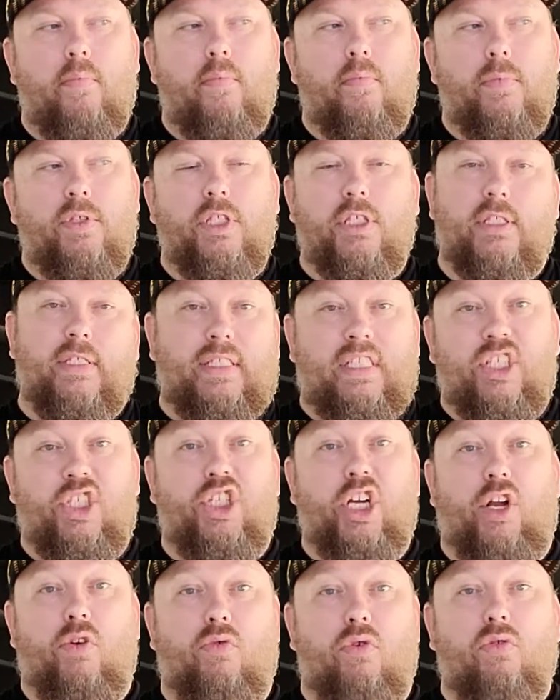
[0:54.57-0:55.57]
just in
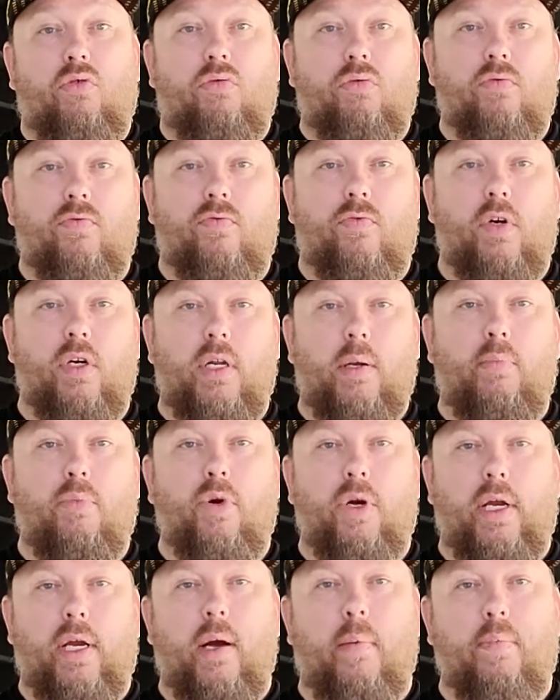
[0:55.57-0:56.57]
general for
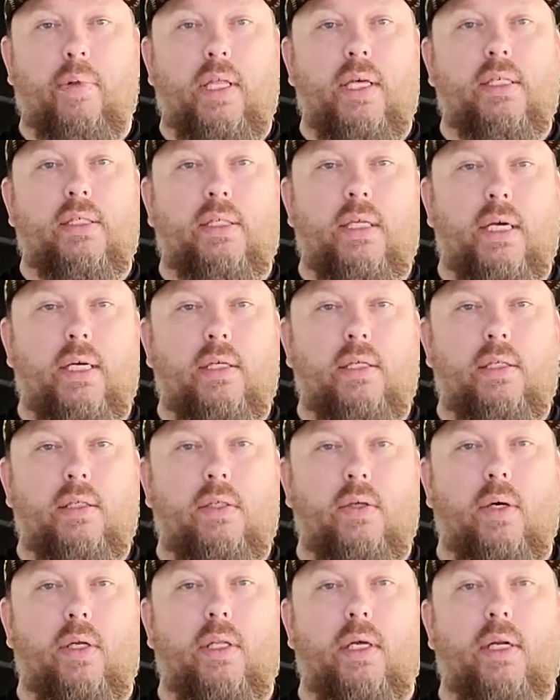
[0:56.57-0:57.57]
limbering up these things.
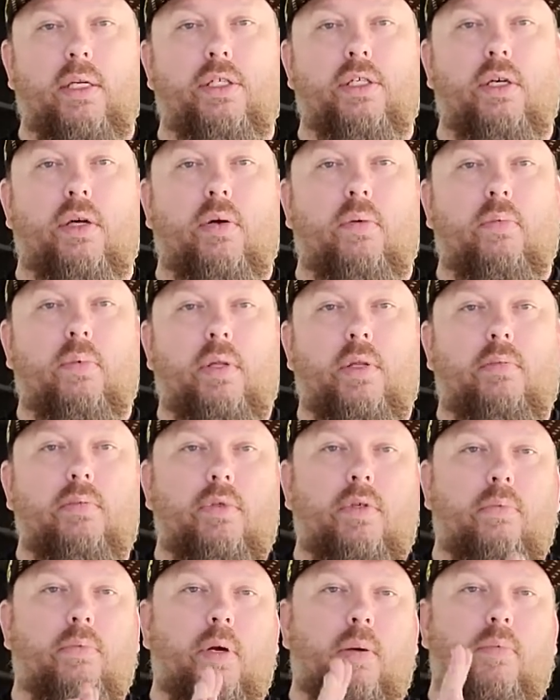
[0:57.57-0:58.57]
So I thought I'd share them with them
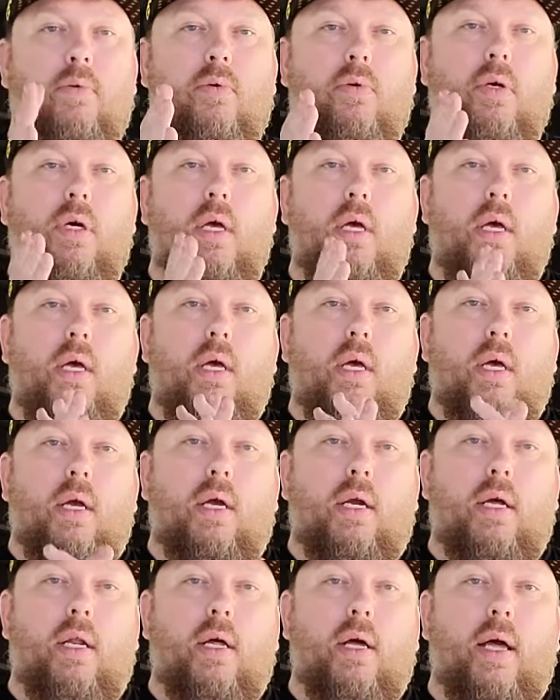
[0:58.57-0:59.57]
so people
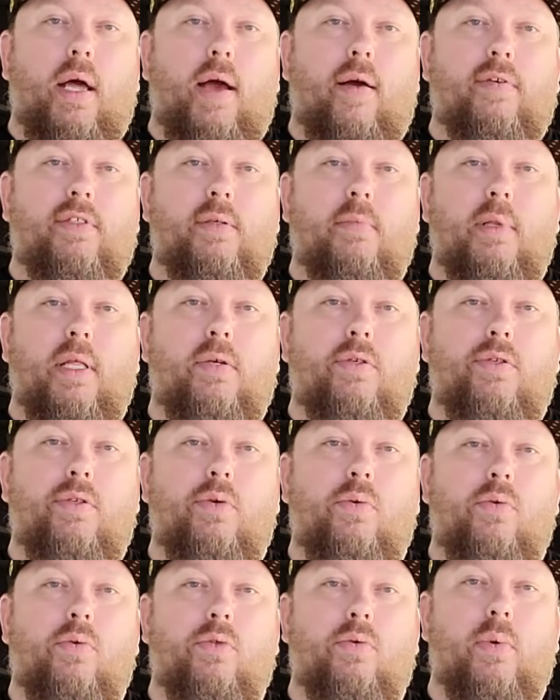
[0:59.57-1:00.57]
can have some of those
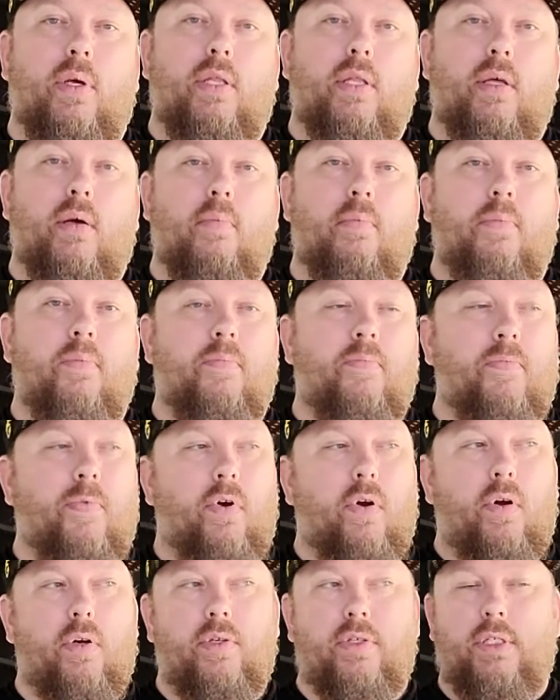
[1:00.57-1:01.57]
tools with them. If
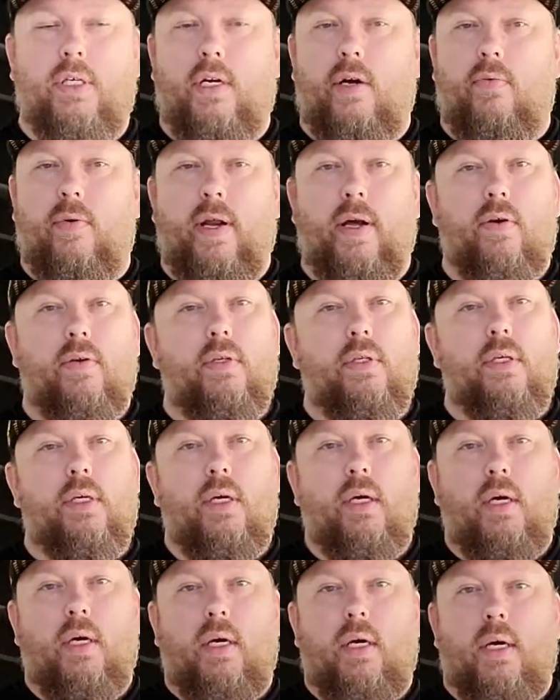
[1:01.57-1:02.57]
you're sitting around
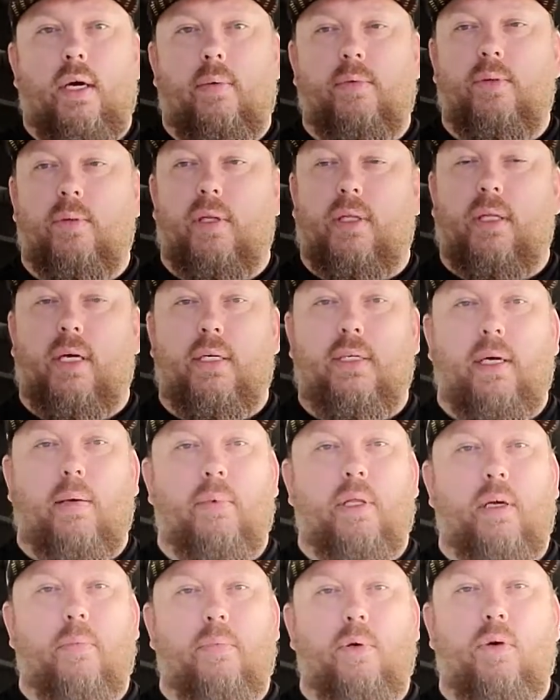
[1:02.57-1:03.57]
or spending a lot of time on the
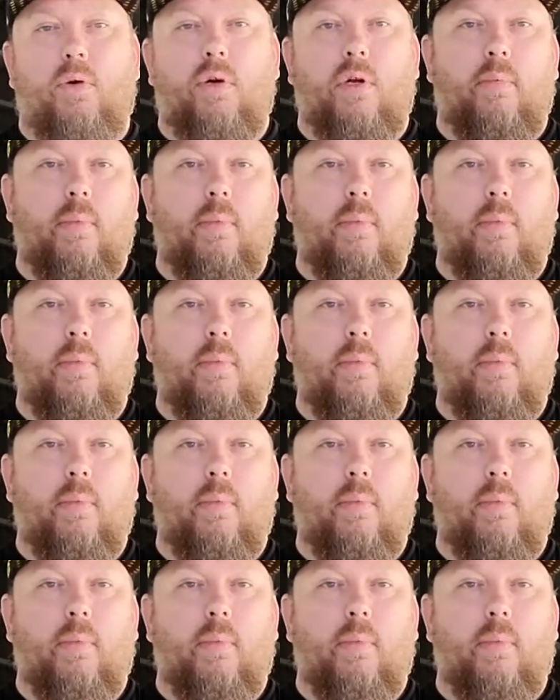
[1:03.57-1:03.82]
computer, you